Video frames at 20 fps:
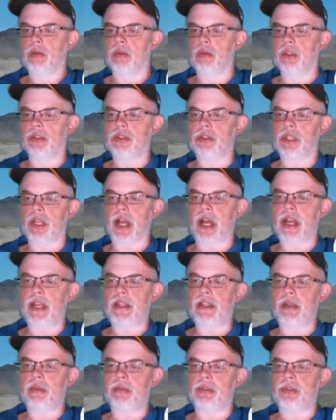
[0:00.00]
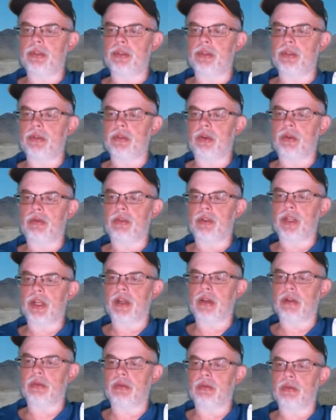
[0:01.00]
What's the high temperature in
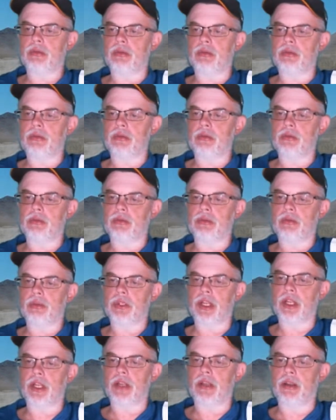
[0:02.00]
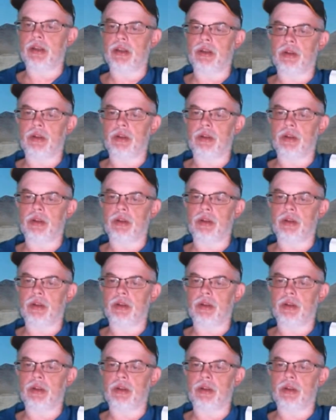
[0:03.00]
Grovertown today?